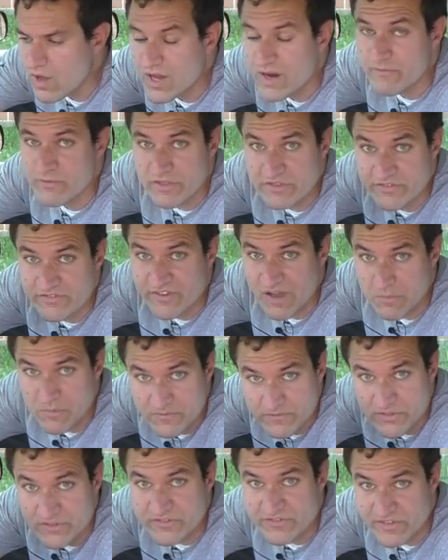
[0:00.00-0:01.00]
I'll cover some
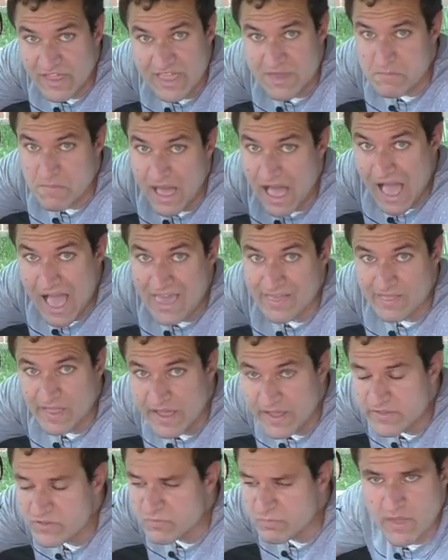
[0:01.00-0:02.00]
of the same
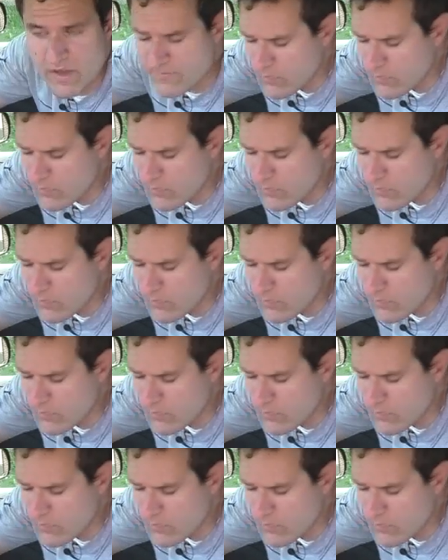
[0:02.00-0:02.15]
highlights.